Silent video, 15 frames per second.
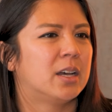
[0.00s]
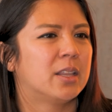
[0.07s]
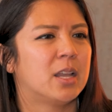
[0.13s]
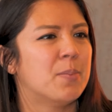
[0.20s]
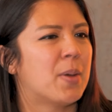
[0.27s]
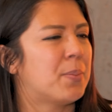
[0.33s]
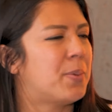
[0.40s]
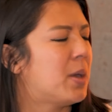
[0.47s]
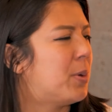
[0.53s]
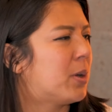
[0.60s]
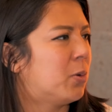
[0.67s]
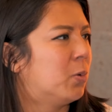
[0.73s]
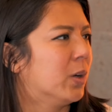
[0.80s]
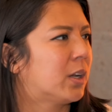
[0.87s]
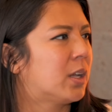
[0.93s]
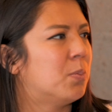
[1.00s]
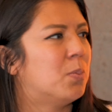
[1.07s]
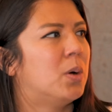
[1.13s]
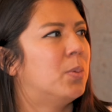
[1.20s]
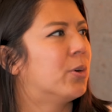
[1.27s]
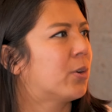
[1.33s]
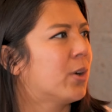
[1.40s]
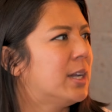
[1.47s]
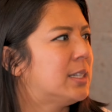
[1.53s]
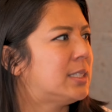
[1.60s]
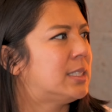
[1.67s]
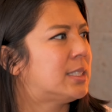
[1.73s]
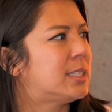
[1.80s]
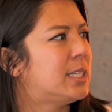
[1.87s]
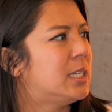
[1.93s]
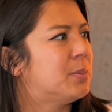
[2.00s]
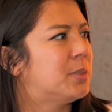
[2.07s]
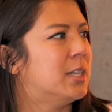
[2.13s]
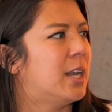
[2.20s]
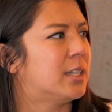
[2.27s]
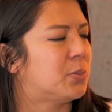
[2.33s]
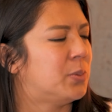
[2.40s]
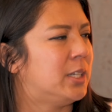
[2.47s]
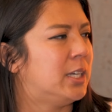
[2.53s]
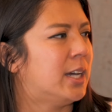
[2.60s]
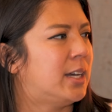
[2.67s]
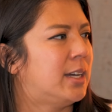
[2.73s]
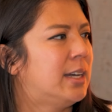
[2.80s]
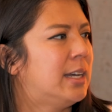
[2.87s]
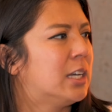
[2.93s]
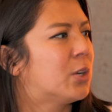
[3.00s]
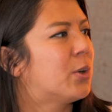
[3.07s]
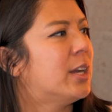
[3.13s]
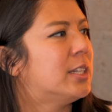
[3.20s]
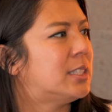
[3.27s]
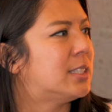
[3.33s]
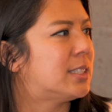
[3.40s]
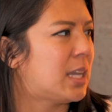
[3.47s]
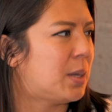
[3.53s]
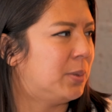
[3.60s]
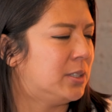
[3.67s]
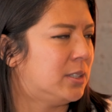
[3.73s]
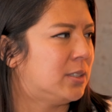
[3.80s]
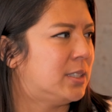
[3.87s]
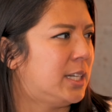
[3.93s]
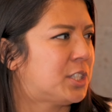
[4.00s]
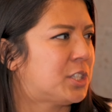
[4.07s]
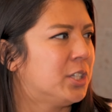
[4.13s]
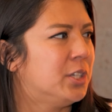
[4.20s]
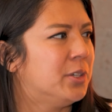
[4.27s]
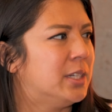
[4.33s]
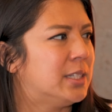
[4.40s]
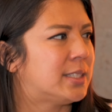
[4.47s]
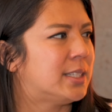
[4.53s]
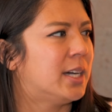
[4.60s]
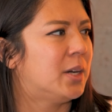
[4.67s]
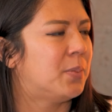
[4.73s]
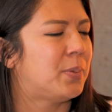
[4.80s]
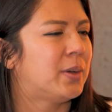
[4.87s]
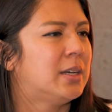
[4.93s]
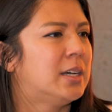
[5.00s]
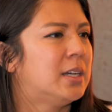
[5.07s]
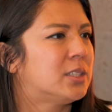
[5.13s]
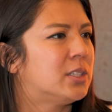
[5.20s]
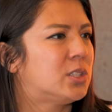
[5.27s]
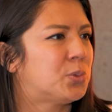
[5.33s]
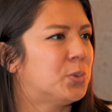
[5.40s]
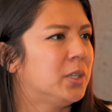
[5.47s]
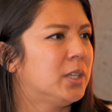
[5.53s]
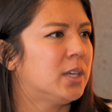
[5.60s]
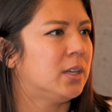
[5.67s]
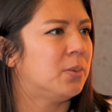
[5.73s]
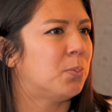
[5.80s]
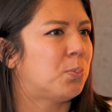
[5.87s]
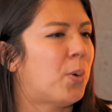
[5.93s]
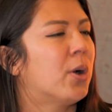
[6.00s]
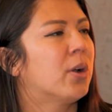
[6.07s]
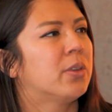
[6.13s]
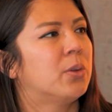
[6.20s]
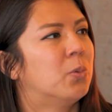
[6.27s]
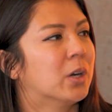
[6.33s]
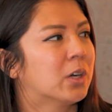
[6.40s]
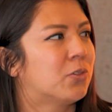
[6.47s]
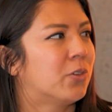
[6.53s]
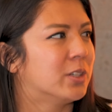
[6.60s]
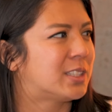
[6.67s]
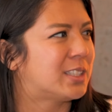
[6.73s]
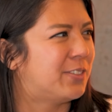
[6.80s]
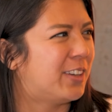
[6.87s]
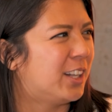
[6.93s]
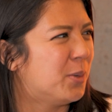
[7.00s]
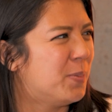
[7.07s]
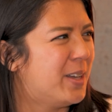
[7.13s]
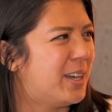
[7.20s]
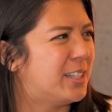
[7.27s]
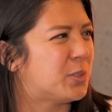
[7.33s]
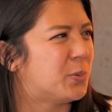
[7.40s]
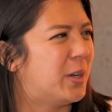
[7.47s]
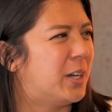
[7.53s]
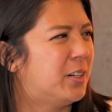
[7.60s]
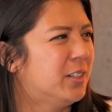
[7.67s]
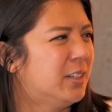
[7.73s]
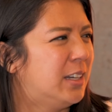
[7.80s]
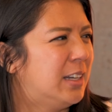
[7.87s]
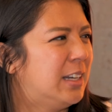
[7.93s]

They might be able to work in mobile crisis teams, and as we get crisis stabilization units up. So it's really part of the workforce development as well.